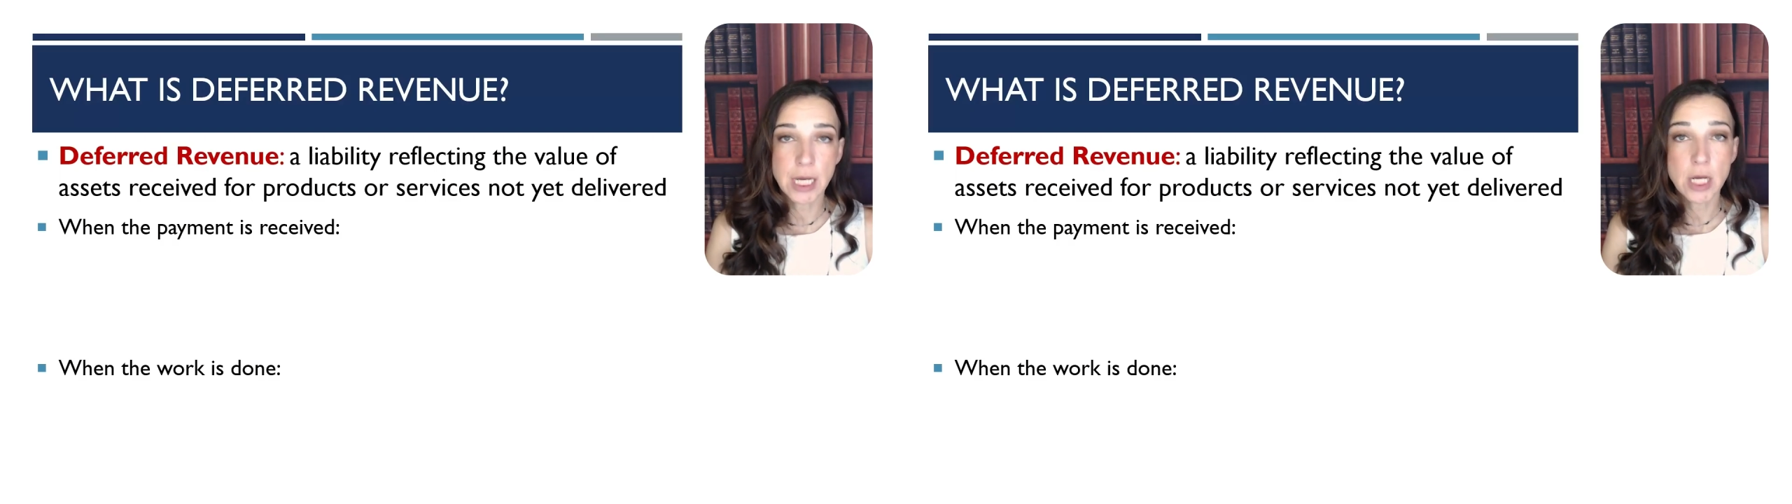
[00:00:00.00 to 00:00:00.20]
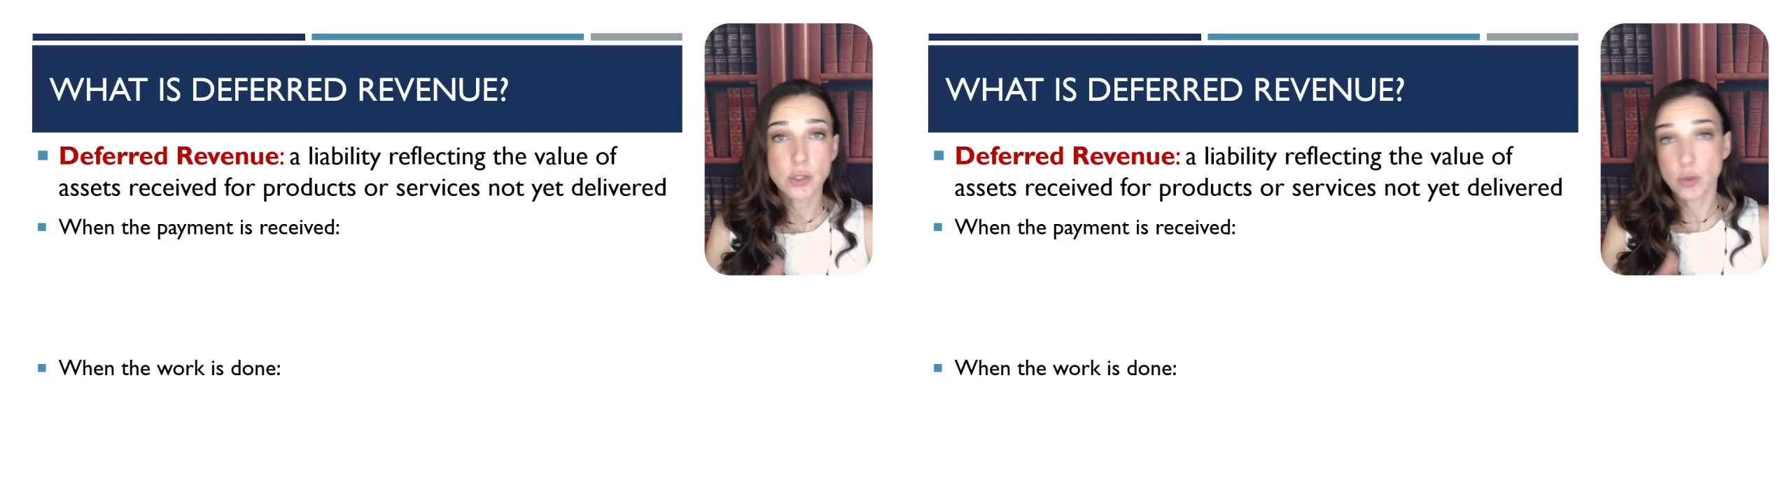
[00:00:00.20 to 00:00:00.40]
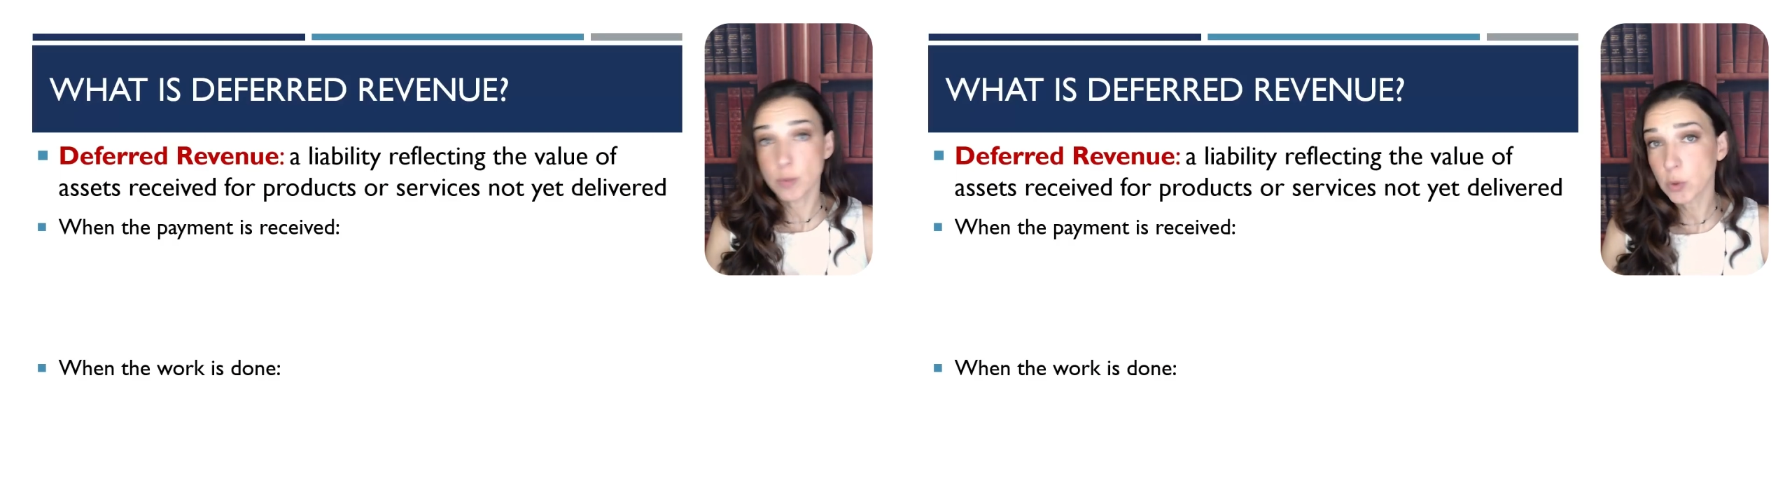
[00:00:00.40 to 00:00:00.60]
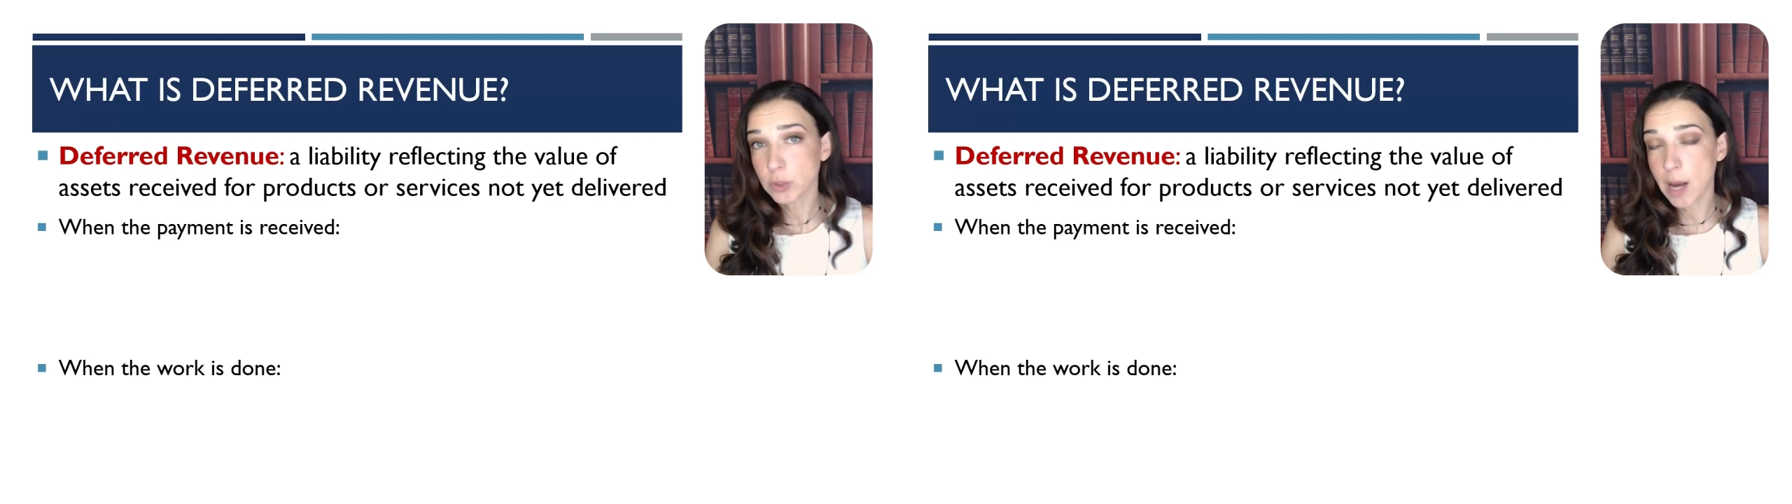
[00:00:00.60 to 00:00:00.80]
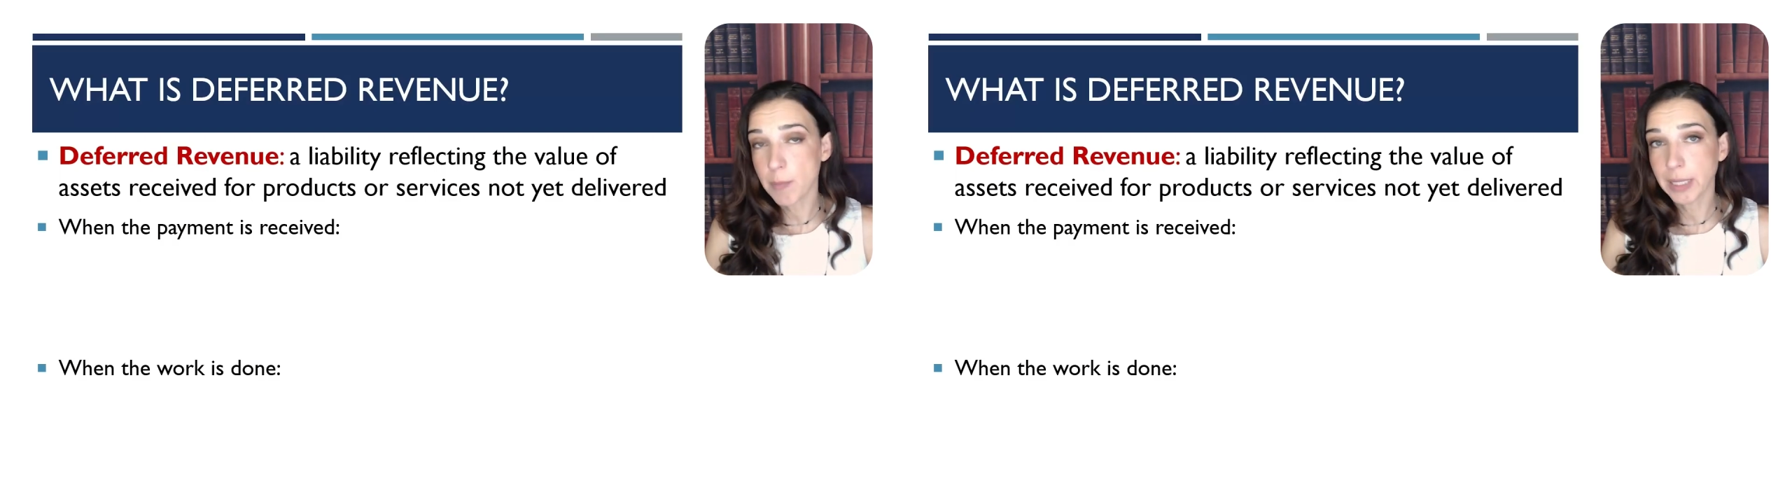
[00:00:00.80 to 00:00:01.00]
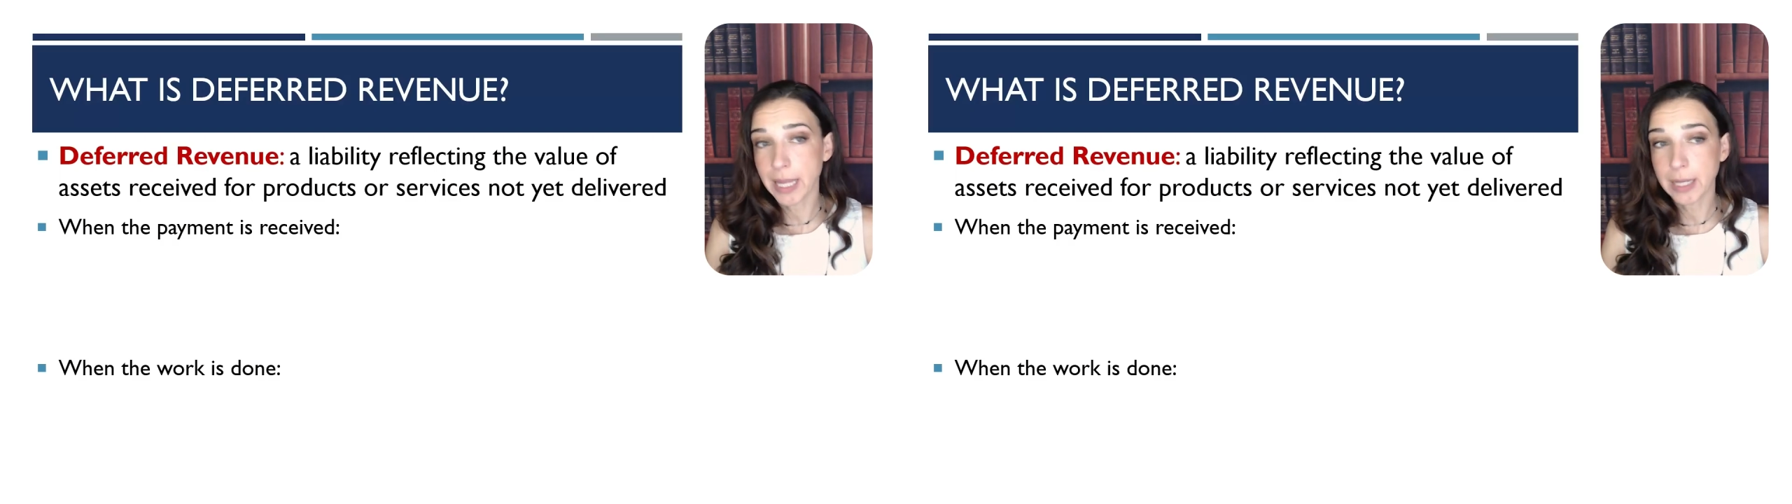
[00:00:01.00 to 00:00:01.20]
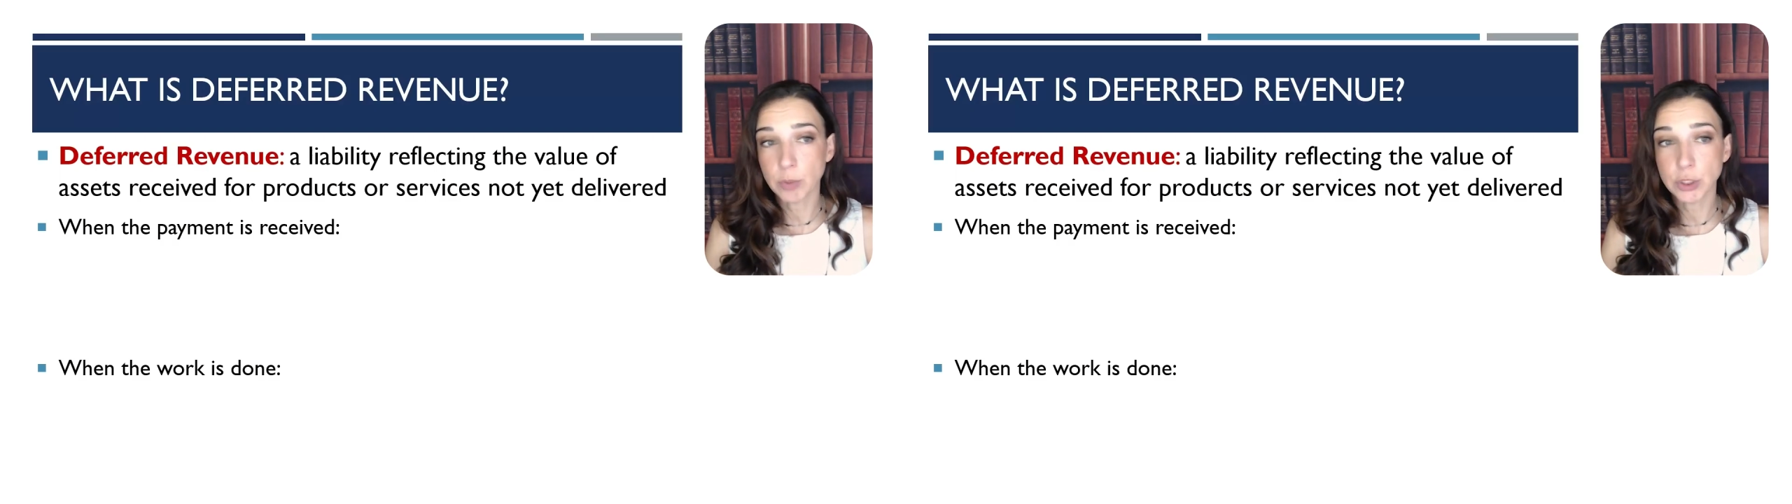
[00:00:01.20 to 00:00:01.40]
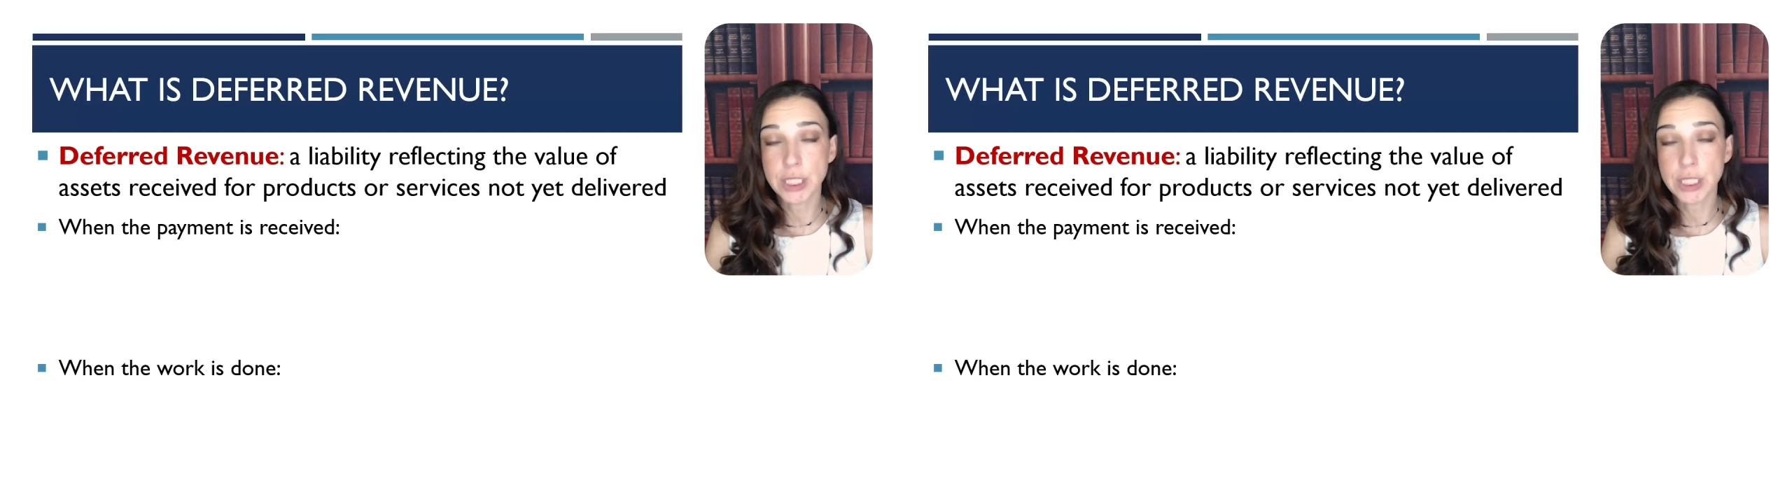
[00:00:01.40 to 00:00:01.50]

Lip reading: So the most common language